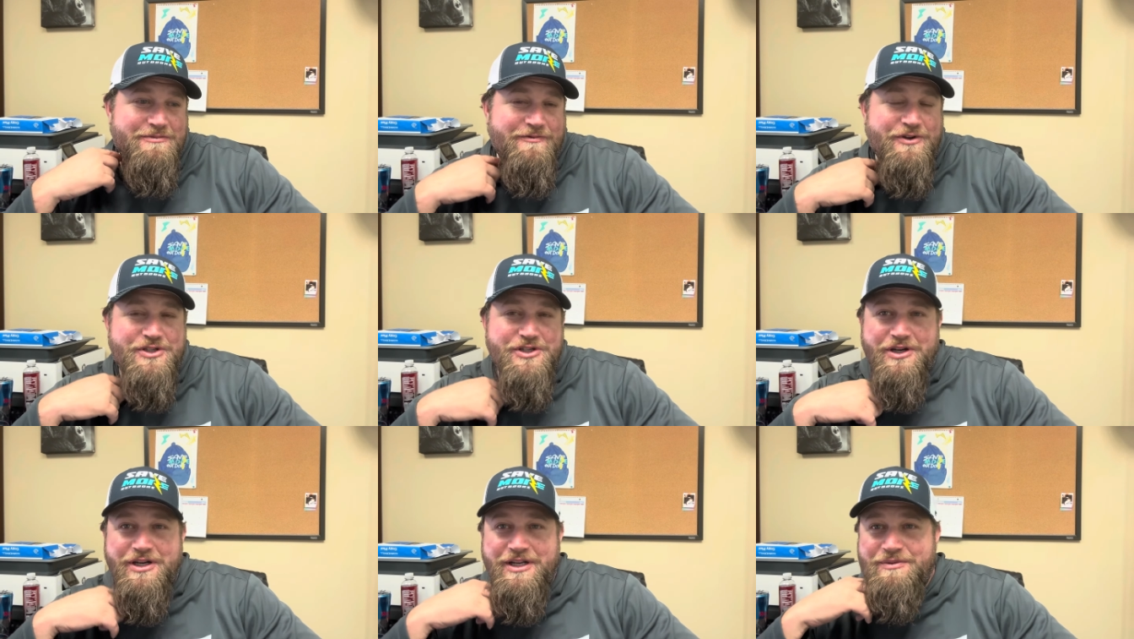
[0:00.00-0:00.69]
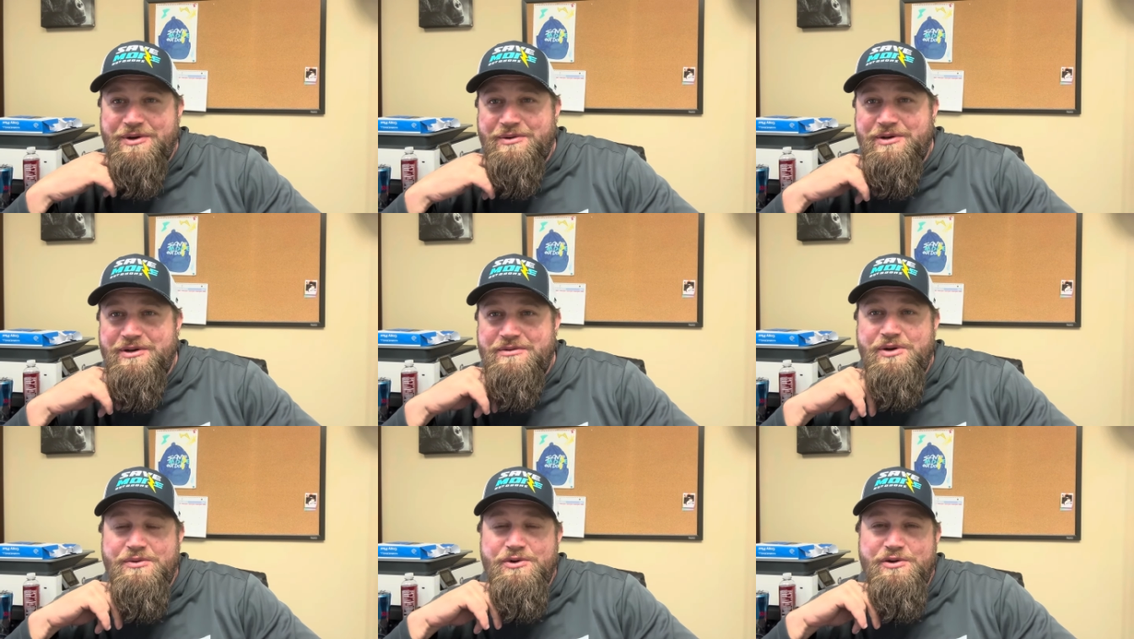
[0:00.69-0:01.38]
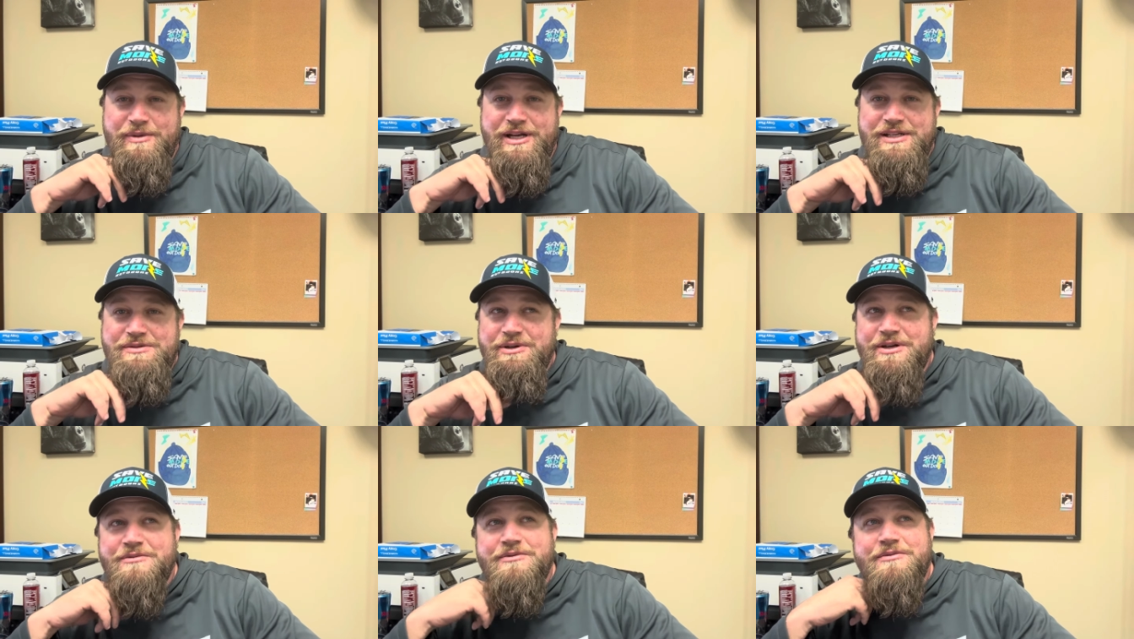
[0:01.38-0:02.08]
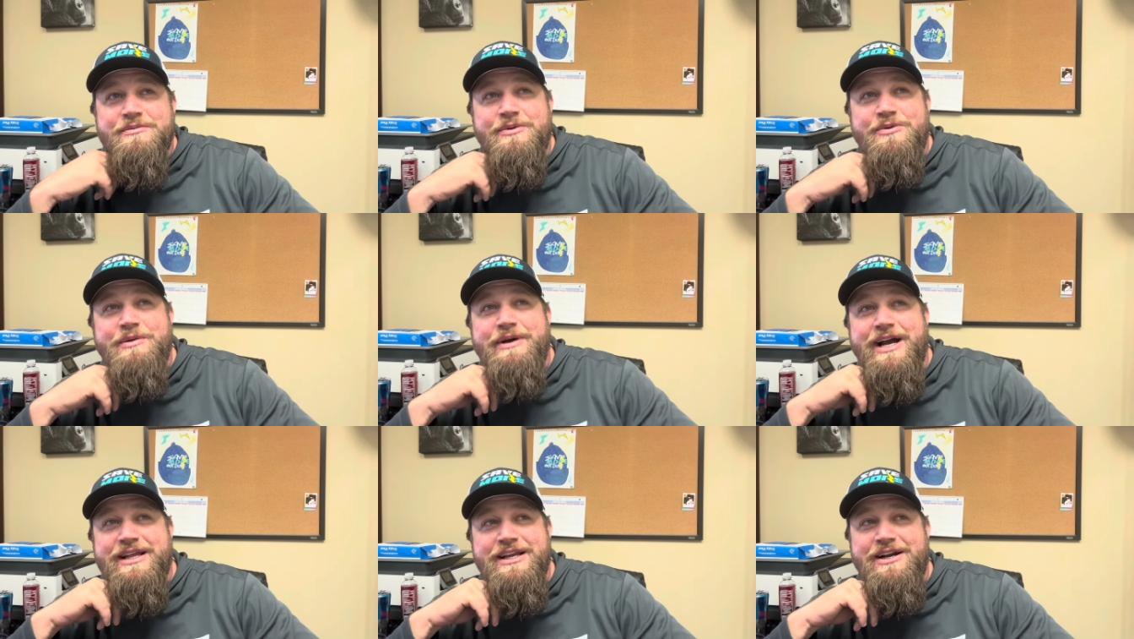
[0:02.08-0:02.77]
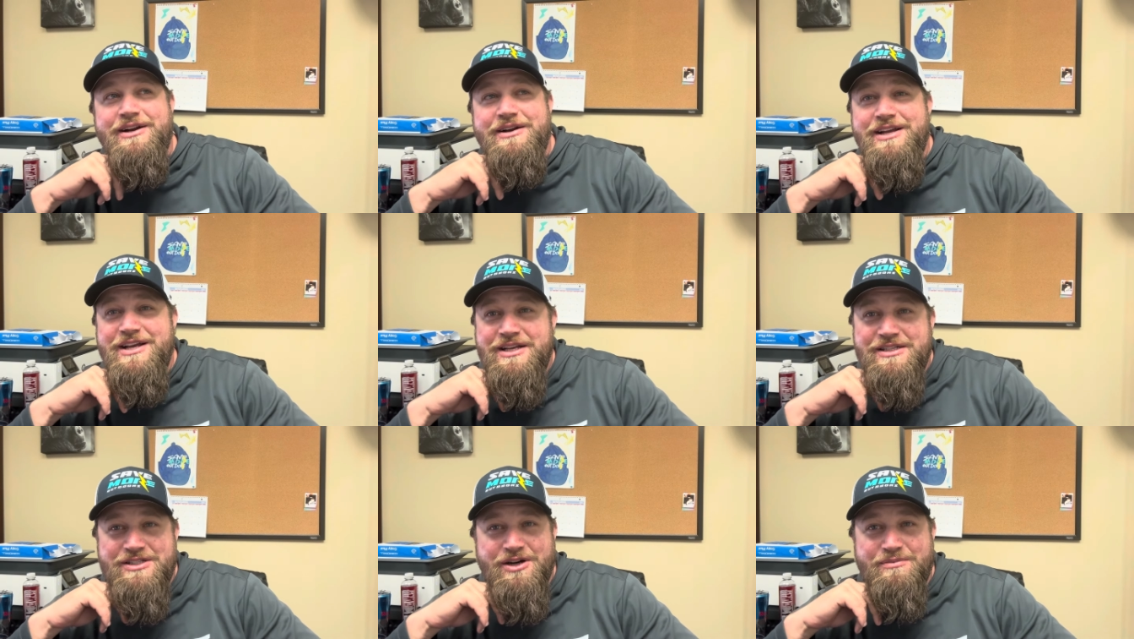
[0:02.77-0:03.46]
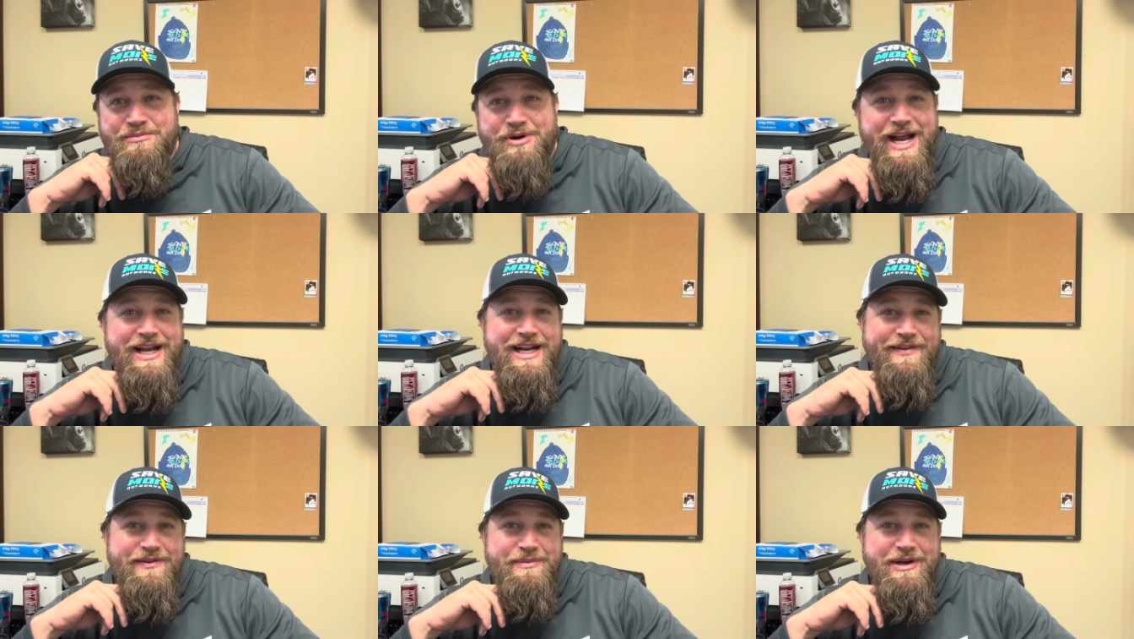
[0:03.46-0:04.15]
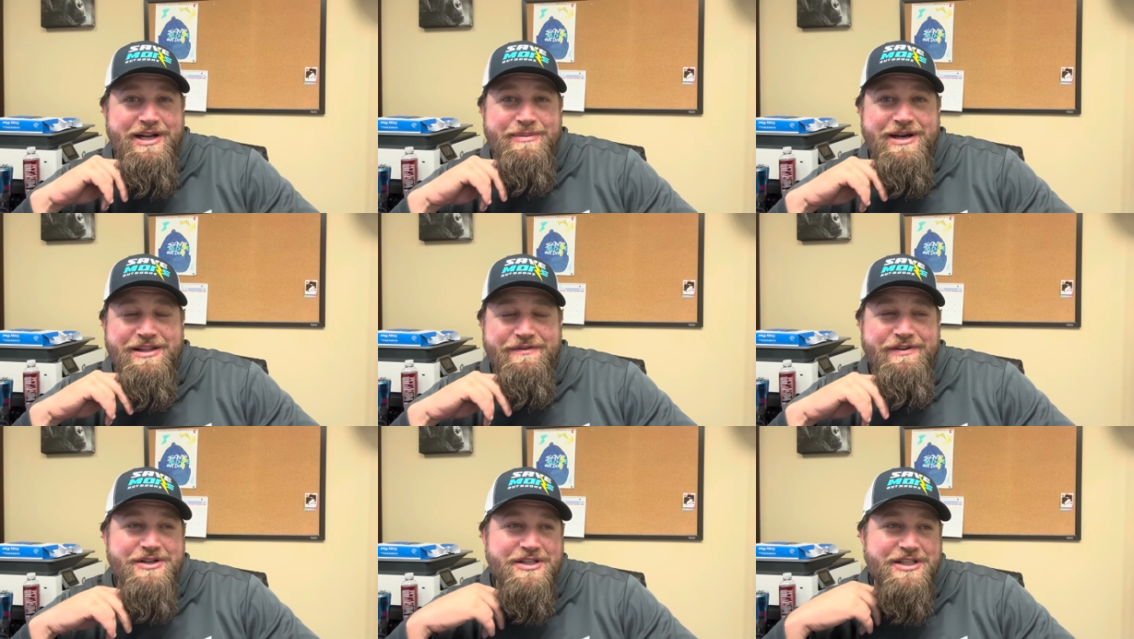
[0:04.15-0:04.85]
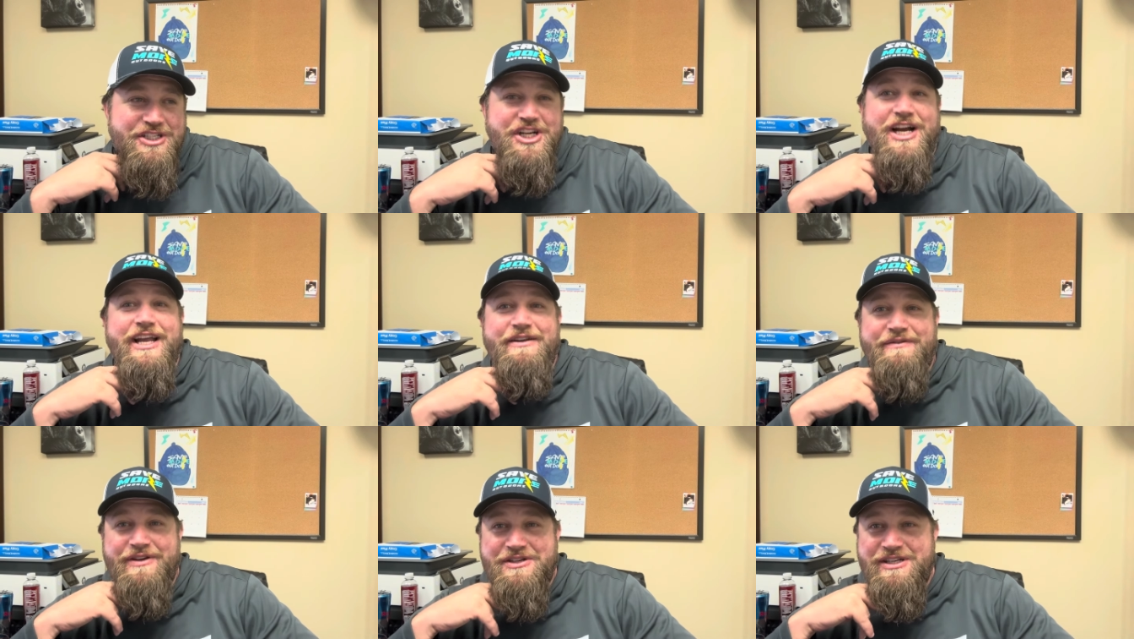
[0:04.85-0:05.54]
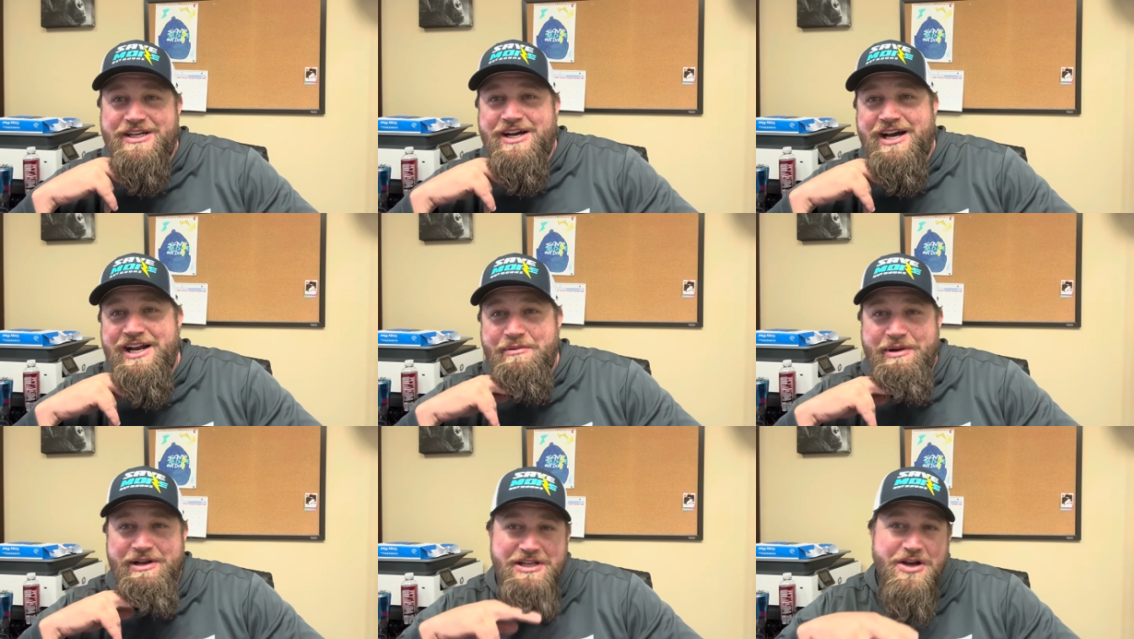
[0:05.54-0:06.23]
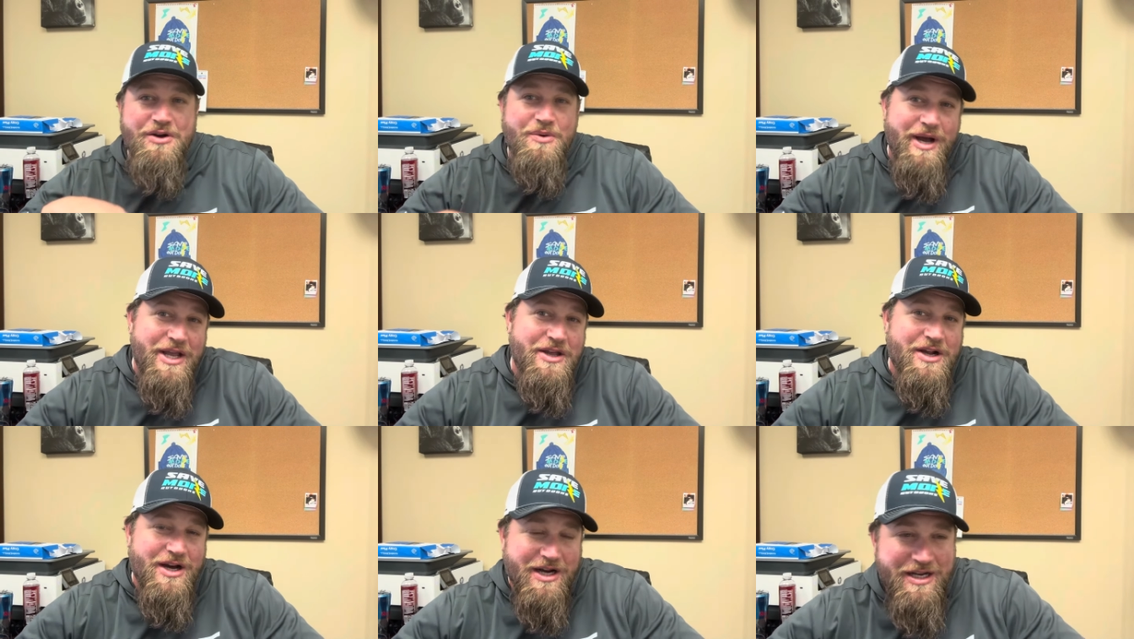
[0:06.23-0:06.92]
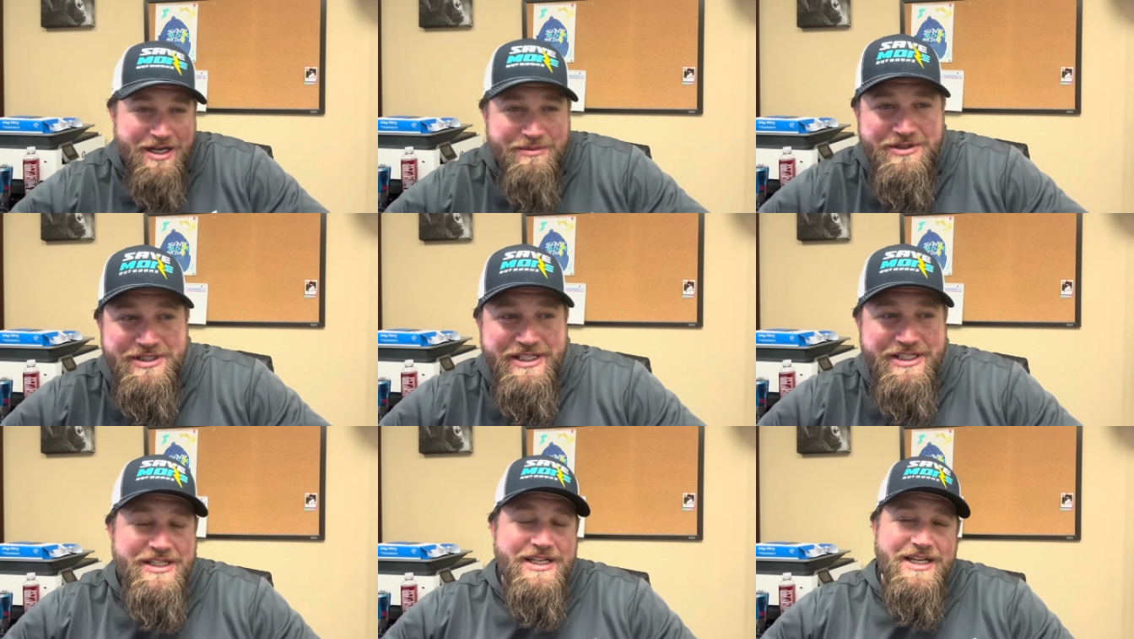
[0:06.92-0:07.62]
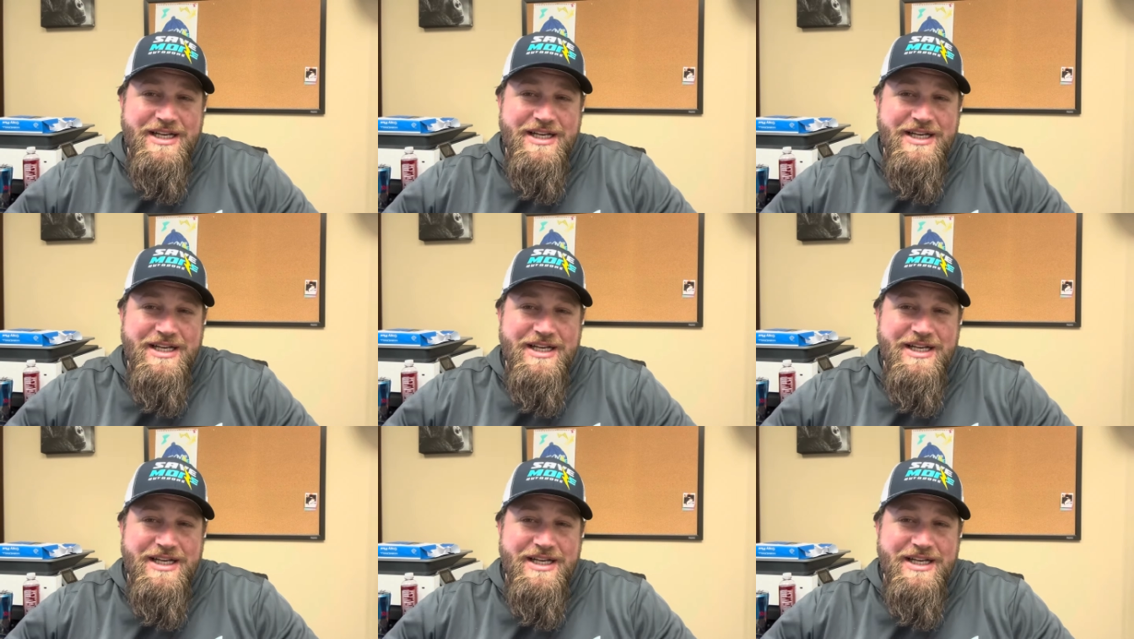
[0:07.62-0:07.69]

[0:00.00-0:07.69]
fraternity where we were roommates. We went back there and started bragging to everybody about the giant fish I caught, and everybody, no way, you caught a double digit.